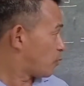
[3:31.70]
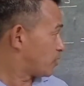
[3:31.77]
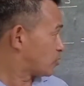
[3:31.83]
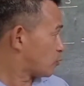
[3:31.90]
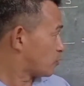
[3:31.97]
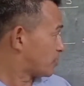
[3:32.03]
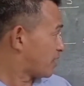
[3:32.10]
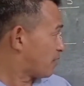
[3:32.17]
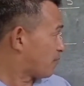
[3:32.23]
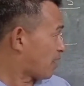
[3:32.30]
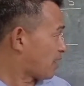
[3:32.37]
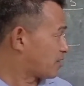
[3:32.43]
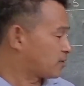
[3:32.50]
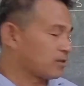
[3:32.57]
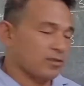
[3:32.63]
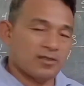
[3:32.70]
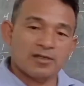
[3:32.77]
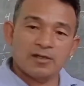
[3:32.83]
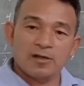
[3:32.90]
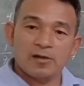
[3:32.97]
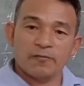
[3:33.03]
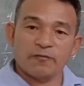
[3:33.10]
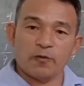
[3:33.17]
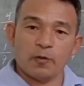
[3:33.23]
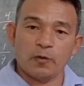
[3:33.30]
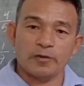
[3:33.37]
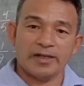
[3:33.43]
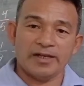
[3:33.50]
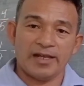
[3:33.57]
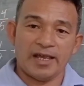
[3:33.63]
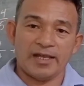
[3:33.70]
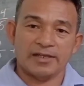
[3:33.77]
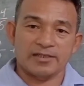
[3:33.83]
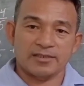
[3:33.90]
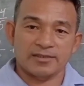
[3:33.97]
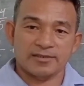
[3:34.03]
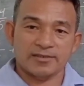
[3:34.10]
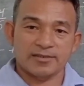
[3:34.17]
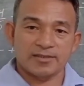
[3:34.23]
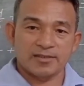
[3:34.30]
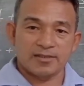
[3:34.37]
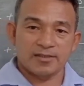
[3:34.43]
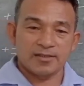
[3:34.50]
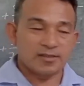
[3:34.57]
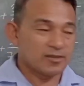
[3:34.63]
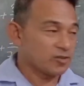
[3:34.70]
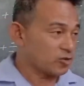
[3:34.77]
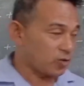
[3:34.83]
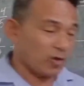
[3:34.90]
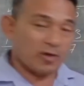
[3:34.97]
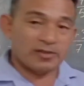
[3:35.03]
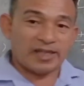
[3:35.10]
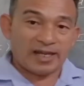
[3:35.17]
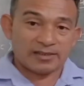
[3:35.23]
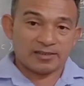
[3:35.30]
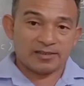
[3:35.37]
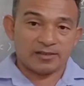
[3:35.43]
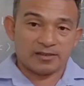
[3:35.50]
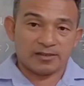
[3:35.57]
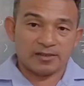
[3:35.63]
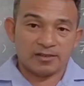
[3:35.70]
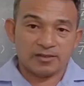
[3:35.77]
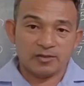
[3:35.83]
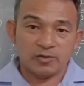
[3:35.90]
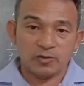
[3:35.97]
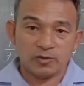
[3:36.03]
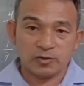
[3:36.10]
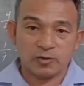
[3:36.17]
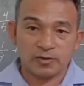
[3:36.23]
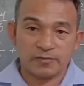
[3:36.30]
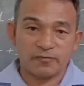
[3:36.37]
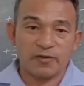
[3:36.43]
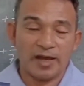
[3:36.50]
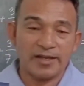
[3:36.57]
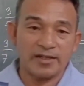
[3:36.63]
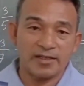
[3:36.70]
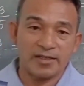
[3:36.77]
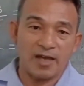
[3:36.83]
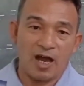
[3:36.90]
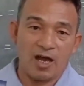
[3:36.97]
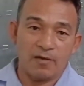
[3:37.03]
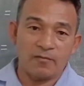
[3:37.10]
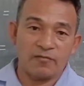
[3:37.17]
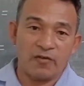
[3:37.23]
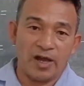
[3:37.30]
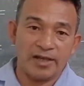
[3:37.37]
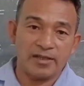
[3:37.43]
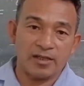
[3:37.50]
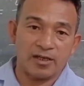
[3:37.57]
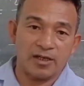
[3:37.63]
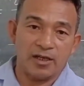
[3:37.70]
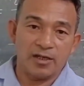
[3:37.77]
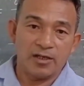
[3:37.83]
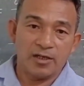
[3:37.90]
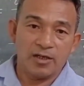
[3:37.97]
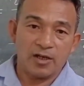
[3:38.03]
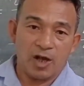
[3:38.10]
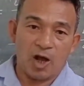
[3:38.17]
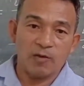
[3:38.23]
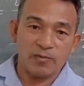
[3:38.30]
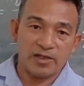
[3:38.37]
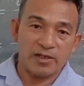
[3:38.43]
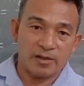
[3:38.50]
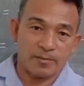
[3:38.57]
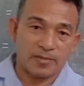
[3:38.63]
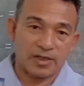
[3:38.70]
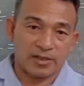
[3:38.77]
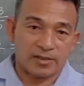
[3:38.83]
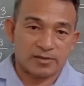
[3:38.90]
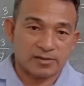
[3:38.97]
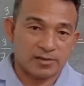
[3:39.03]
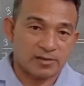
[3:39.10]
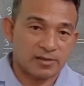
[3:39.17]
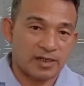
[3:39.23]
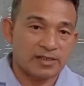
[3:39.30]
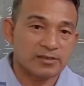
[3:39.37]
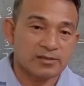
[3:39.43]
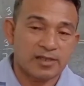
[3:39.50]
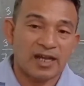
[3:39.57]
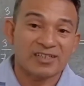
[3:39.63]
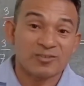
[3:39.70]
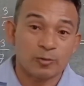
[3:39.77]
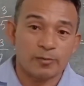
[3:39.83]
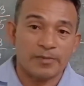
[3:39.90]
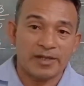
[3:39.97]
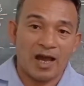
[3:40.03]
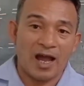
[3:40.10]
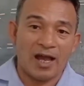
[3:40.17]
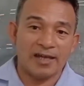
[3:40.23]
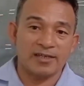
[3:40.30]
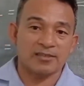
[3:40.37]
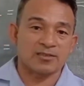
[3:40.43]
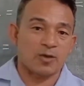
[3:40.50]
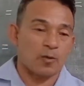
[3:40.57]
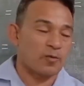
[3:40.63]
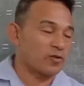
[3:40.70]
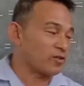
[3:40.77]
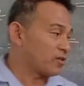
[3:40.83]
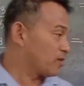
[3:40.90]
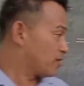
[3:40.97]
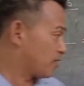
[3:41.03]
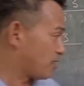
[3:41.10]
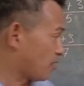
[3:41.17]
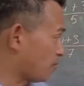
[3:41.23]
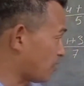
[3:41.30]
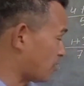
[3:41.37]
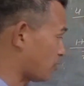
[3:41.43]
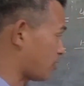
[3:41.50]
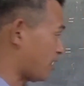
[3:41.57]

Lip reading: which would divide 4 and 8? So that you should find the common number. That should be the highest common number,